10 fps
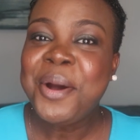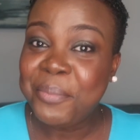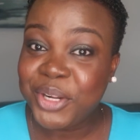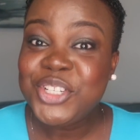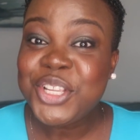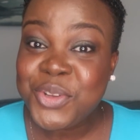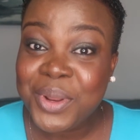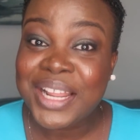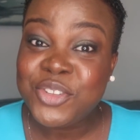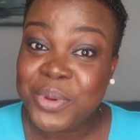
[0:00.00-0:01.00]
but just
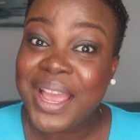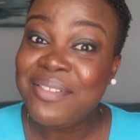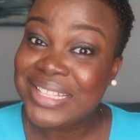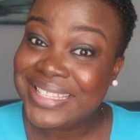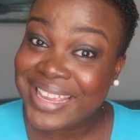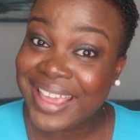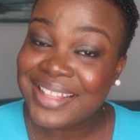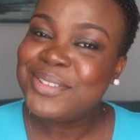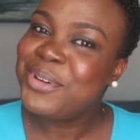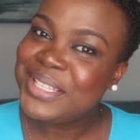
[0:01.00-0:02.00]
know that you will have a
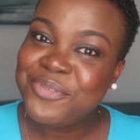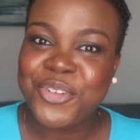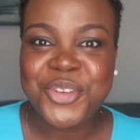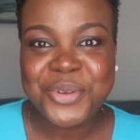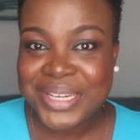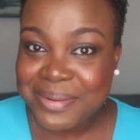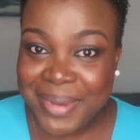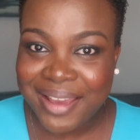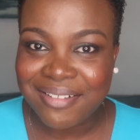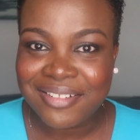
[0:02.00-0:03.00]
ticket waiting for you in the
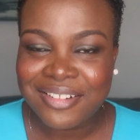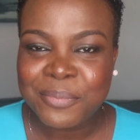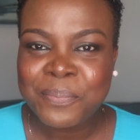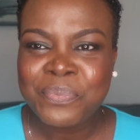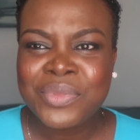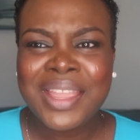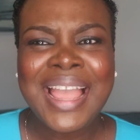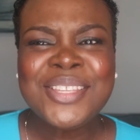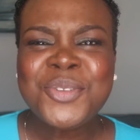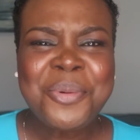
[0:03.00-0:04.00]
mail
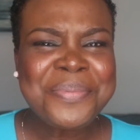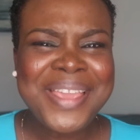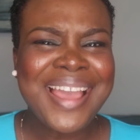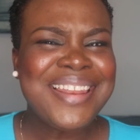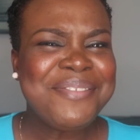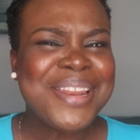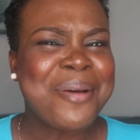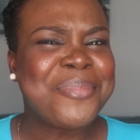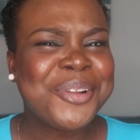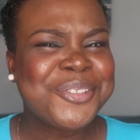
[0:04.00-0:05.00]
guys so yeah living
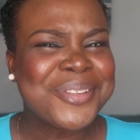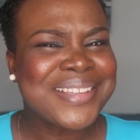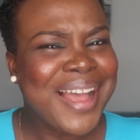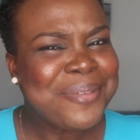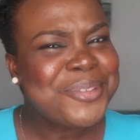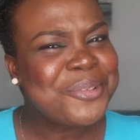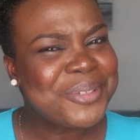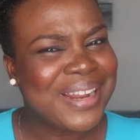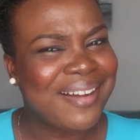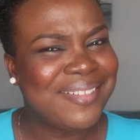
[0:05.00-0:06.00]
abroad just calms
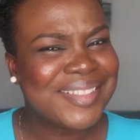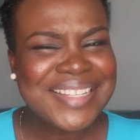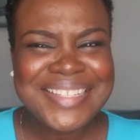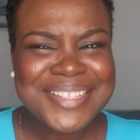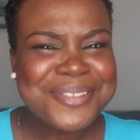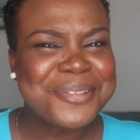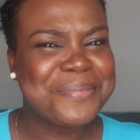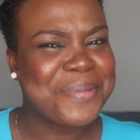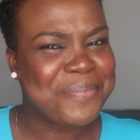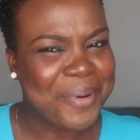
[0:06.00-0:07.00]
you down teaches you to
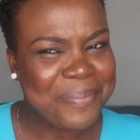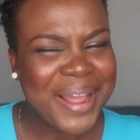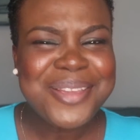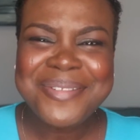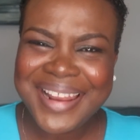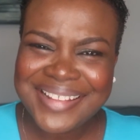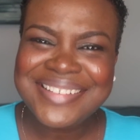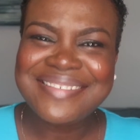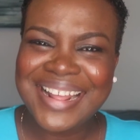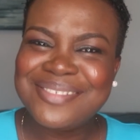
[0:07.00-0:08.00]
be proper you learn
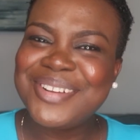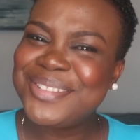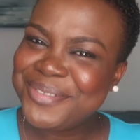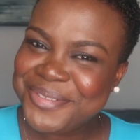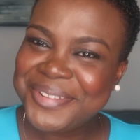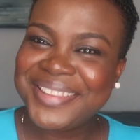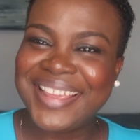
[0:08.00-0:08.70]
the right way to do